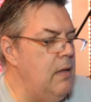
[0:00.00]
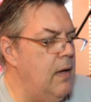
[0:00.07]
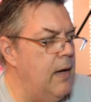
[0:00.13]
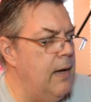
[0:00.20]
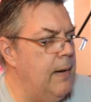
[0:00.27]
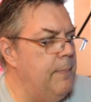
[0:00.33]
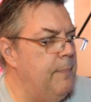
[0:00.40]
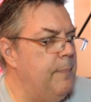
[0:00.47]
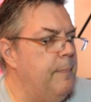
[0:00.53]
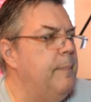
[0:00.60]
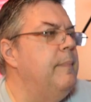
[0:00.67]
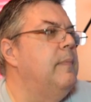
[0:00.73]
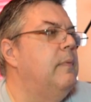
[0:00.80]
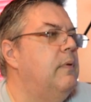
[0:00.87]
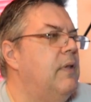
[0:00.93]

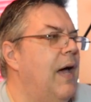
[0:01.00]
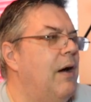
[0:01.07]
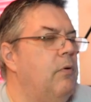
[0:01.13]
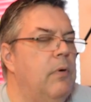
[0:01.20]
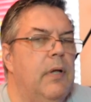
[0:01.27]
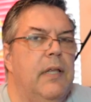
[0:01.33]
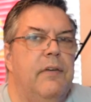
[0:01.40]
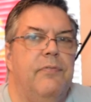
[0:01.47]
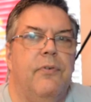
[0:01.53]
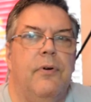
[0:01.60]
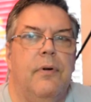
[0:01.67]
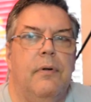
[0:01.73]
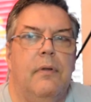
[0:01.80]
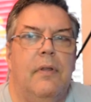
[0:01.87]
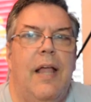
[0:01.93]
not really
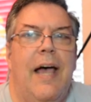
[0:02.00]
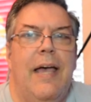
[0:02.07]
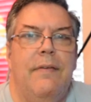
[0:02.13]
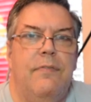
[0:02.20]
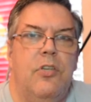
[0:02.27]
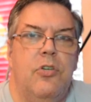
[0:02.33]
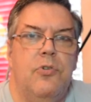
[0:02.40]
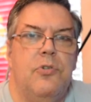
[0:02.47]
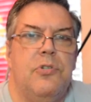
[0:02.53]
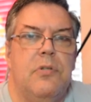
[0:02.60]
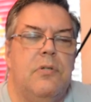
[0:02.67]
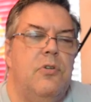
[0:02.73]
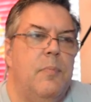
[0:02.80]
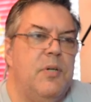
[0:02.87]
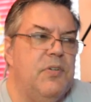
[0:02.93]
for live
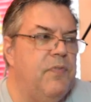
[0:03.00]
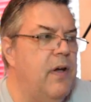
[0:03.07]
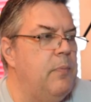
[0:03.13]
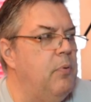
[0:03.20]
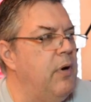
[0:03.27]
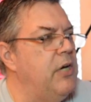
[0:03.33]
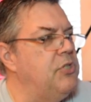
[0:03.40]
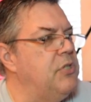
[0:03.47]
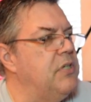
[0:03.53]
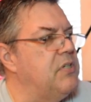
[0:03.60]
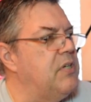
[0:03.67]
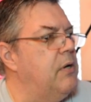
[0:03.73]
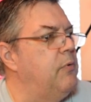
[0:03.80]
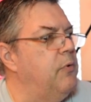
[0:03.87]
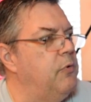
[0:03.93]
use, too much vibration,
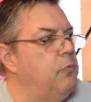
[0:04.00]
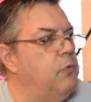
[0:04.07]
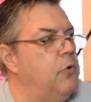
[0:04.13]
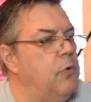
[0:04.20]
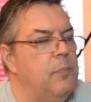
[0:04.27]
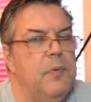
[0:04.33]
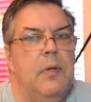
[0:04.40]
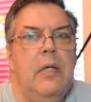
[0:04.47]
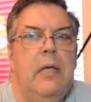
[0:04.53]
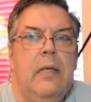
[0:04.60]
etc. in the room.